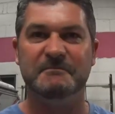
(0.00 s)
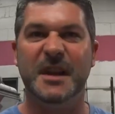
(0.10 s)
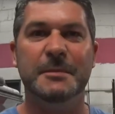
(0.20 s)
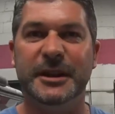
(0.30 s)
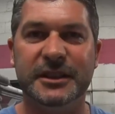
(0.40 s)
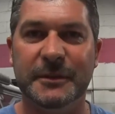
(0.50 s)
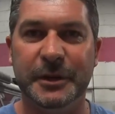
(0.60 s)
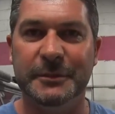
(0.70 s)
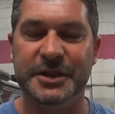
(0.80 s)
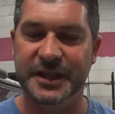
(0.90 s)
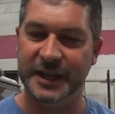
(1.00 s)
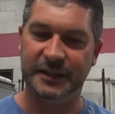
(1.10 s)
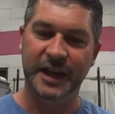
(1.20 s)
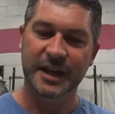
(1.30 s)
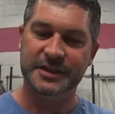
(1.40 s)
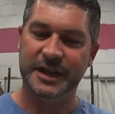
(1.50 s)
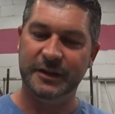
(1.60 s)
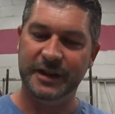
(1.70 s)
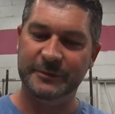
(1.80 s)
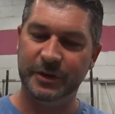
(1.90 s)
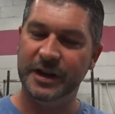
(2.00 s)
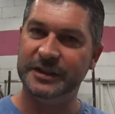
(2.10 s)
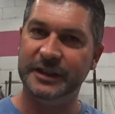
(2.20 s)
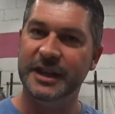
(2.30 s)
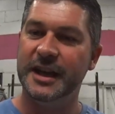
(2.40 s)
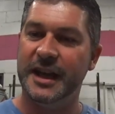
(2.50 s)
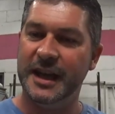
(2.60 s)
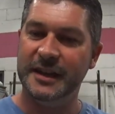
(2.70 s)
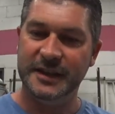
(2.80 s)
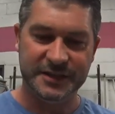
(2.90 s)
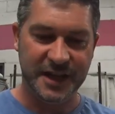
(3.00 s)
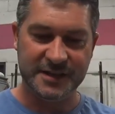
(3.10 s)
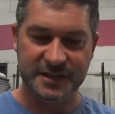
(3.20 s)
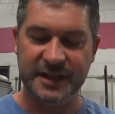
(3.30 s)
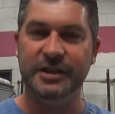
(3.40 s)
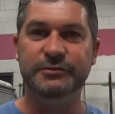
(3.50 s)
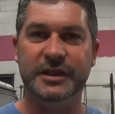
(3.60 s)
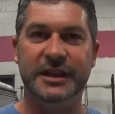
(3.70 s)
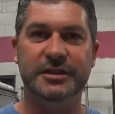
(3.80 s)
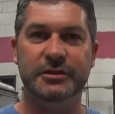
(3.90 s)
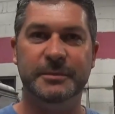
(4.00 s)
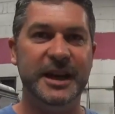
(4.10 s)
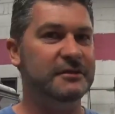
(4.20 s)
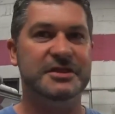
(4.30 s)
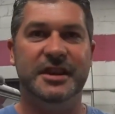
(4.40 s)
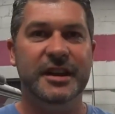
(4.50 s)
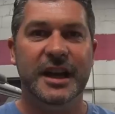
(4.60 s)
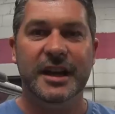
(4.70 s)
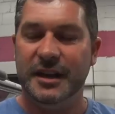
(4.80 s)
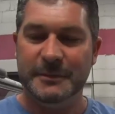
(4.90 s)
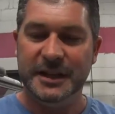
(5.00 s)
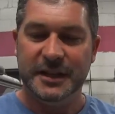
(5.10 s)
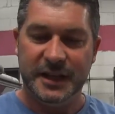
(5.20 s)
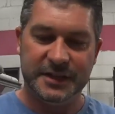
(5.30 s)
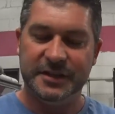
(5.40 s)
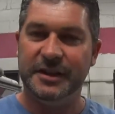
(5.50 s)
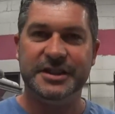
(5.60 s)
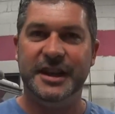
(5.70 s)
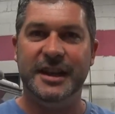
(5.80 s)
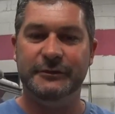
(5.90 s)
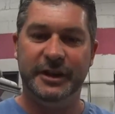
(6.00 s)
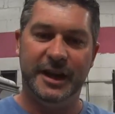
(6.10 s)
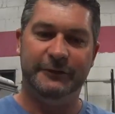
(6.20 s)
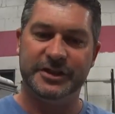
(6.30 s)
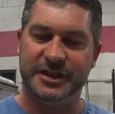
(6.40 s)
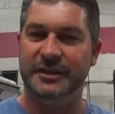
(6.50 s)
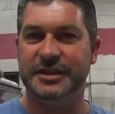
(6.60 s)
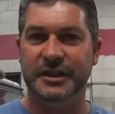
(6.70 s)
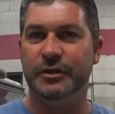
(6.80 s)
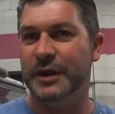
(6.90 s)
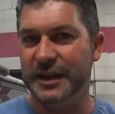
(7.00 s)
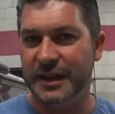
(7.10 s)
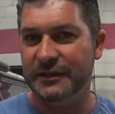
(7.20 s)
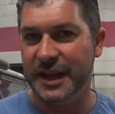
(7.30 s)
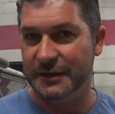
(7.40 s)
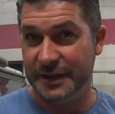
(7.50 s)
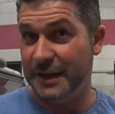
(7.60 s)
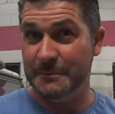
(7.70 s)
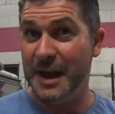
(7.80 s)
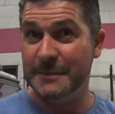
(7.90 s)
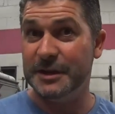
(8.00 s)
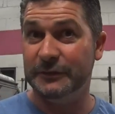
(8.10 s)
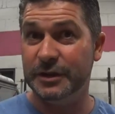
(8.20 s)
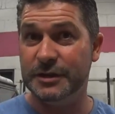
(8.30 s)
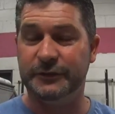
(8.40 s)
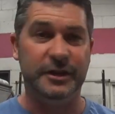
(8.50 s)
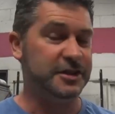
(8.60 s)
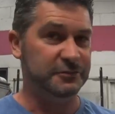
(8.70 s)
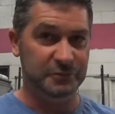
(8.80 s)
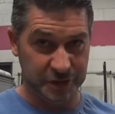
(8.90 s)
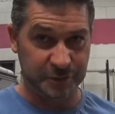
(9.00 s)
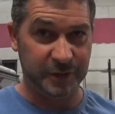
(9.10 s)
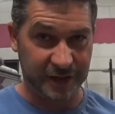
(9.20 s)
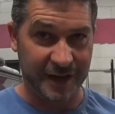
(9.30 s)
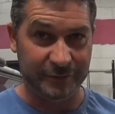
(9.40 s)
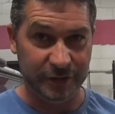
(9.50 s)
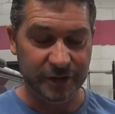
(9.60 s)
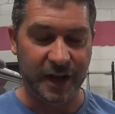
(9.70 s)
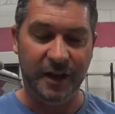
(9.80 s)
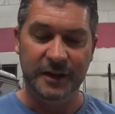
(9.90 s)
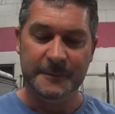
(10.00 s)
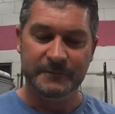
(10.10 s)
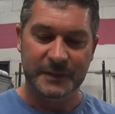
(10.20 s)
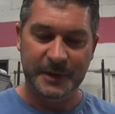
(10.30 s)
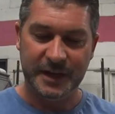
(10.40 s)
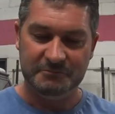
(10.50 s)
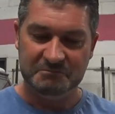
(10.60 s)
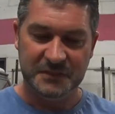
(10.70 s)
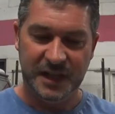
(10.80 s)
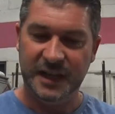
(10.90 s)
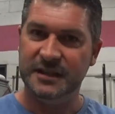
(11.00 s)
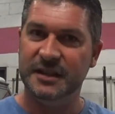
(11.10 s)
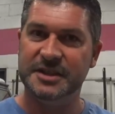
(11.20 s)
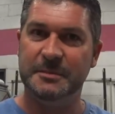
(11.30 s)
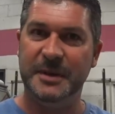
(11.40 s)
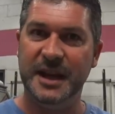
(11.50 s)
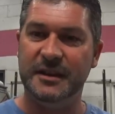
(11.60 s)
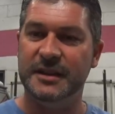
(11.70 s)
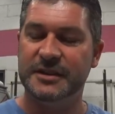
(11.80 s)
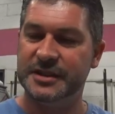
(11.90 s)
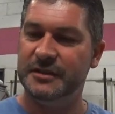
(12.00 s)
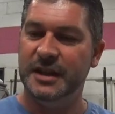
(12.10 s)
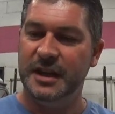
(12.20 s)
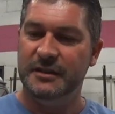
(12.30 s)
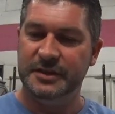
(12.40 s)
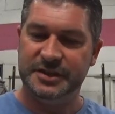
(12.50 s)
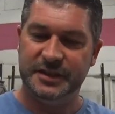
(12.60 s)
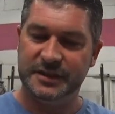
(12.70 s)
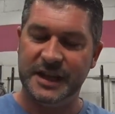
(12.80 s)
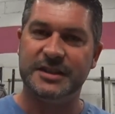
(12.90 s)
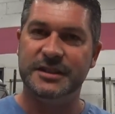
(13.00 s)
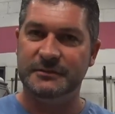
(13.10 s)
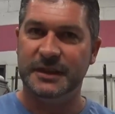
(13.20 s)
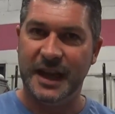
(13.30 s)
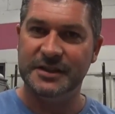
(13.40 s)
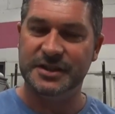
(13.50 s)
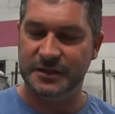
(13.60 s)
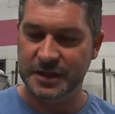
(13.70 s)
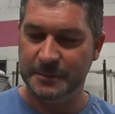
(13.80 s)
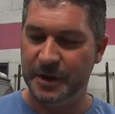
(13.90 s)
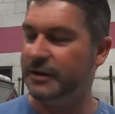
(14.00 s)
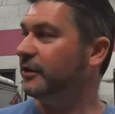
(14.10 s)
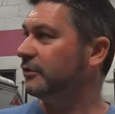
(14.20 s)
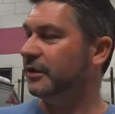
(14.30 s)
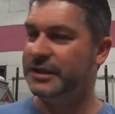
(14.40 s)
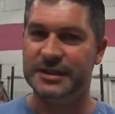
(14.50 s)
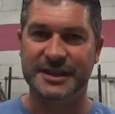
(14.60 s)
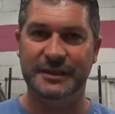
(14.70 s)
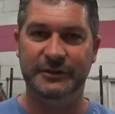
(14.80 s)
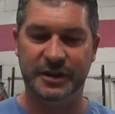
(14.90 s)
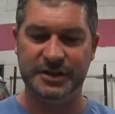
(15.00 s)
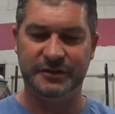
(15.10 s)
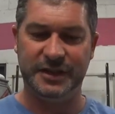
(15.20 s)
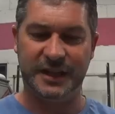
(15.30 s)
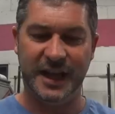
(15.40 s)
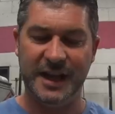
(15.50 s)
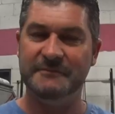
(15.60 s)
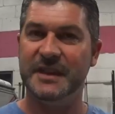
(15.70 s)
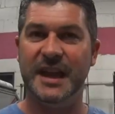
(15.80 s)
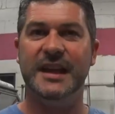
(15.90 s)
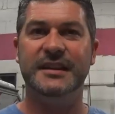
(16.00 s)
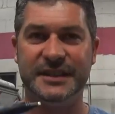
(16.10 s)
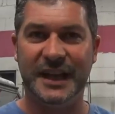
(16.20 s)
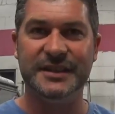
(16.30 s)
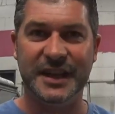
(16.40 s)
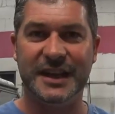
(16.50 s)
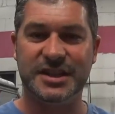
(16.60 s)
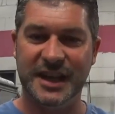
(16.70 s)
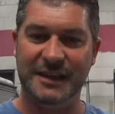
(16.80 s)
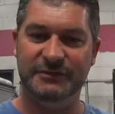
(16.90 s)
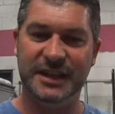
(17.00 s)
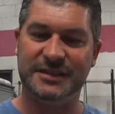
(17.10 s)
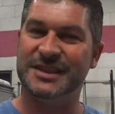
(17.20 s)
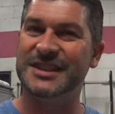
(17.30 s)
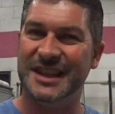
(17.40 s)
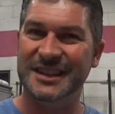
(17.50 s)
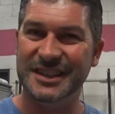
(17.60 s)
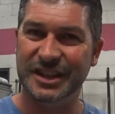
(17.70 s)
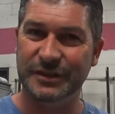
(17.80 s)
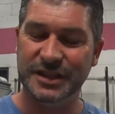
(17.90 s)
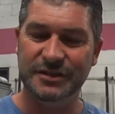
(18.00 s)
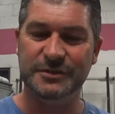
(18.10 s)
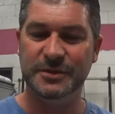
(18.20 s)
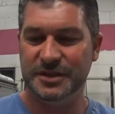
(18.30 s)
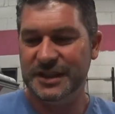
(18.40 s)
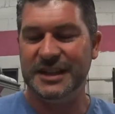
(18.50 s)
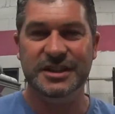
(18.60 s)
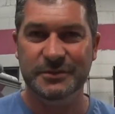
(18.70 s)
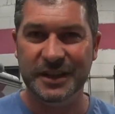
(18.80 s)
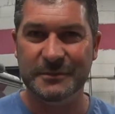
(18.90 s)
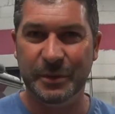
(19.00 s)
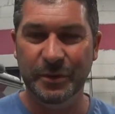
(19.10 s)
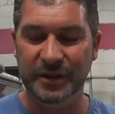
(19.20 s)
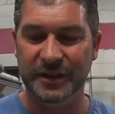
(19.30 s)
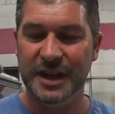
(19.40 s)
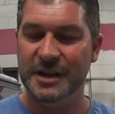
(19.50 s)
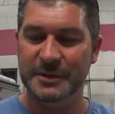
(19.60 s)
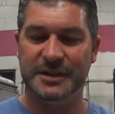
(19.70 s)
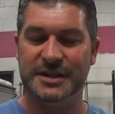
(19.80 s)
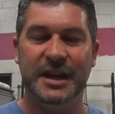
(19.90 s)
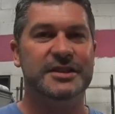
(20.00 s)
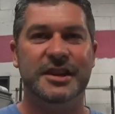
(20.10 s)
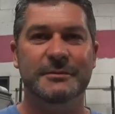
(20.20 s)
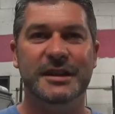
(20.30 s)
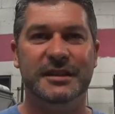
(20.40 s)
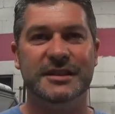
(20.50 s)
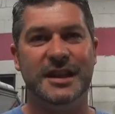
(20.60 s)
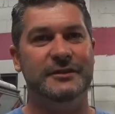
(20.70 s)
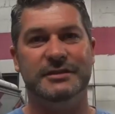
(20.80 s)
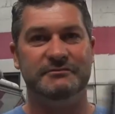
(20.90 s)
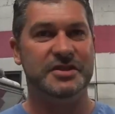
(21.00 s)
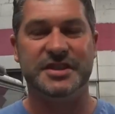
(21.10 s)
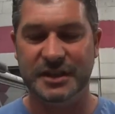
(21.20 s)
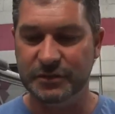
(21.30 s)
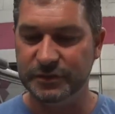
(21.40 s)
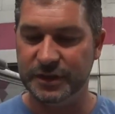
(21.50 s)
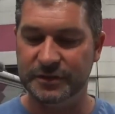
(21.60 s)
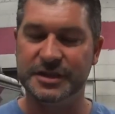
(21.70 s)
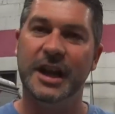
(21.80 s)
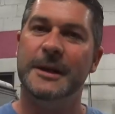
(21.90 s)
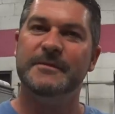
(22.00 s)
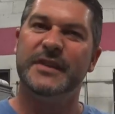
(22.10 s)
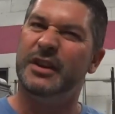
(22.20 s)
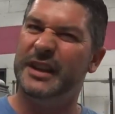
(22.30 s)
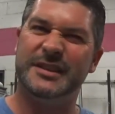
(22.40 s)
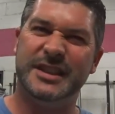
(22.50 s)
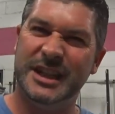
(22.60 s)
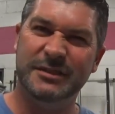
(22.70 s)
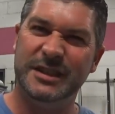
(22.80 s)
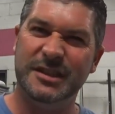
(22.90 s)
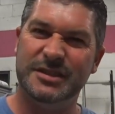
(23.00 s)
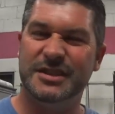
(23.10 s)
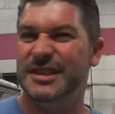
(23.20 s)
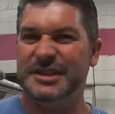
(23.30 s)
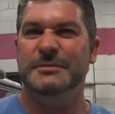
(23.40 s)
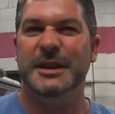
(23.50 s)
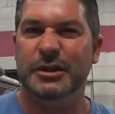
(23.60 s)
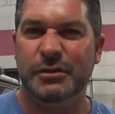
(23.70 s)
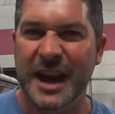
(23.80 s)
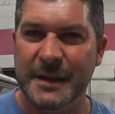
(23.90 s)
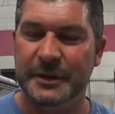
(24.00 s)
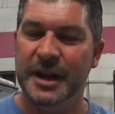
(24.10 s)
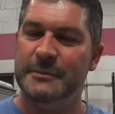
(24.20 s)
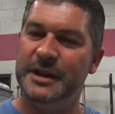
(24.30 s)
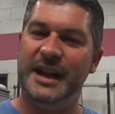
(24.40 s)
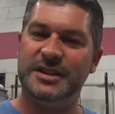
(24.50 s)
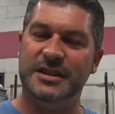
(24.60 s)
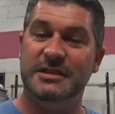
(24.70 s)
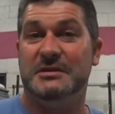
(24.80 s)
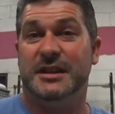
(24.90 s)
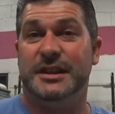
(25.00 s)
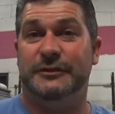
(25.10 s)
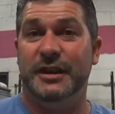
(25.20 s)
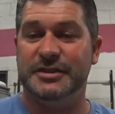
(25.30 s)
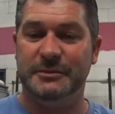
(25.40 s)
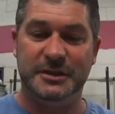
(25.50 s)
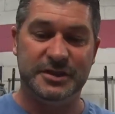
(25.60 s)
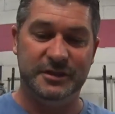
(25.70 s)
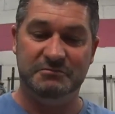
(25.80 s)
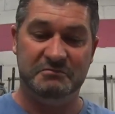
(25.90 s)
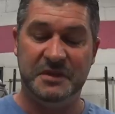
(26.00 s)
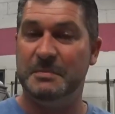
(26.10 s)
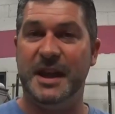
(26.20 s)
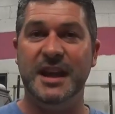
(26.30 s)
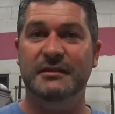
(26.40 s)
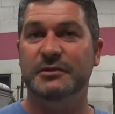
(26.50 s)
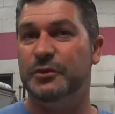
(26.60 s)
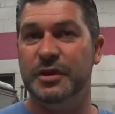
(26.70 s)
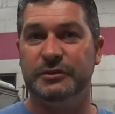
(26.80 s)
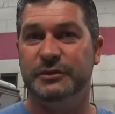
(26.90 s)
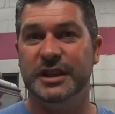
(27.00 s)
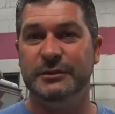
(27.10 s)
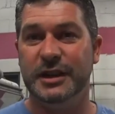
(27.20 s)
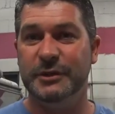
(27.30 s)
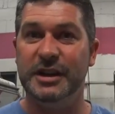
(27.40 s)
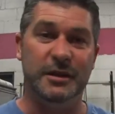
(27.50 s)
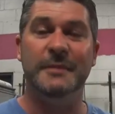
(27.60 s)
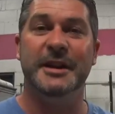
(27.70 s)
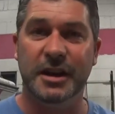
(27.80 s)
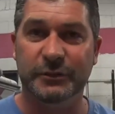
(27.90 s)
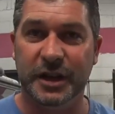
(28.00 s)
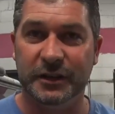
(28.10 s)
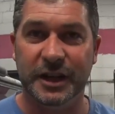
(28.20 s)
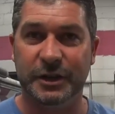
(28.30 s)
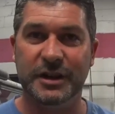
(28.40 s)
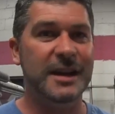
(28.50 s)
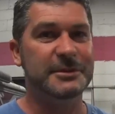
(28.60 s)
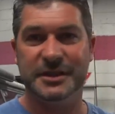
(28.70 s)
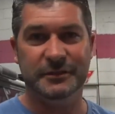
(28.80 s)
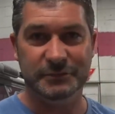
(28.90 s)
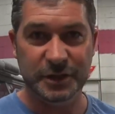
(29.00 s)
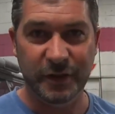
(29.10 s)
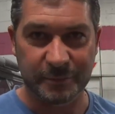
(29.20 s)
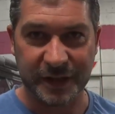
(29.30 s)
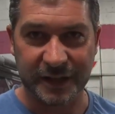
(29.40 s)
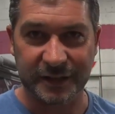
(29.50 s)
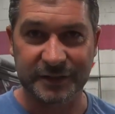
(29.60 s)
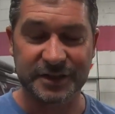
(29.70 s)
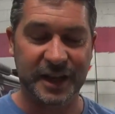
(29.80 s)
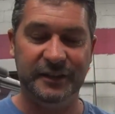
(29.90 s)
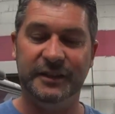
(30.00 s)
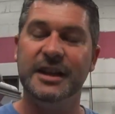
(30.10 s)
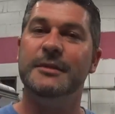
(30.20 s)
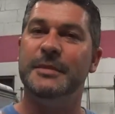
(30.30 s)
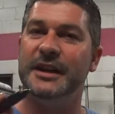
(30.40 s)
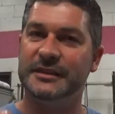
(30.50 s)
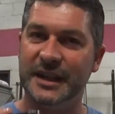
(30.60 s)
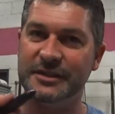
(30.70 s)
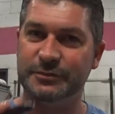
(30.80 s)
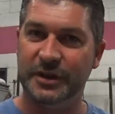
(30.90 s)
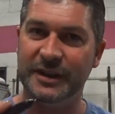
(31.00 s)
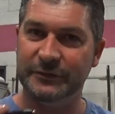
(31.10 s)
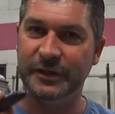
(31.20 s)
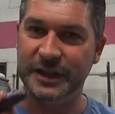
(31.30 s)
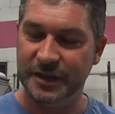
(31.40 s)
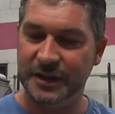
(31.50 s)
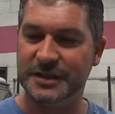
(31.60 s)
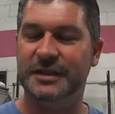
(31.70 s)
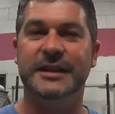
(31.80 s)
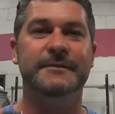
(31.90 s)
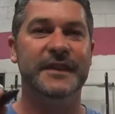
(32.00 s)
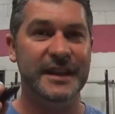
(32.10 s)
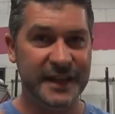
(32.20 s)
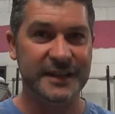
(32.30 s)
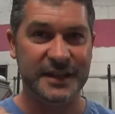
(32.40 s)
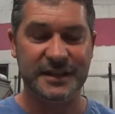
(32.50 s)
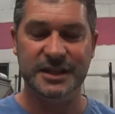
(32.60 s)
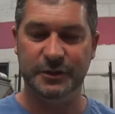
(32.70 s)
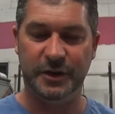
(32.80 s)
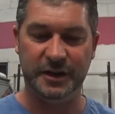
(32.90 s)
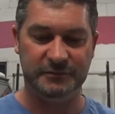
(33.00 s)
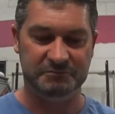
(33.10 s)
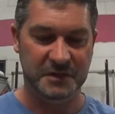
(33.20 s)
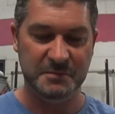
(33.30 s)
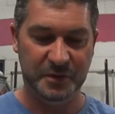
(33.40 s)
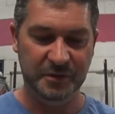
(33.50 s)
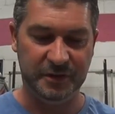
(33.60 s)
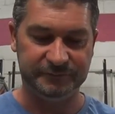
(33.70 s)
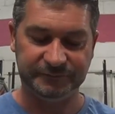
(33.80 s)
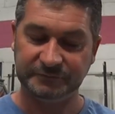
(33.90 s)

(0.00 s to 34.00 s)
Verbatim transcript: I picked it up by mistake. So here I am writing, and it's actually a really good pen. So, I mean, it's nice to have a facility on one end that, that may be of use for us, which we're going to have a look at, but hey, it's a pen. So this thing is actually can sit in your pocket or on your sun visor in your car, and it does actually have that secondary use, which is actually really important because so many things have a single use well, that secondary use is just a bit crap. But actually, as far as I'm concerned, the pen worked really, really well. I mean, I write like crap, so you won't be able to understand it, but it does write very nicely. And that's actually quite important.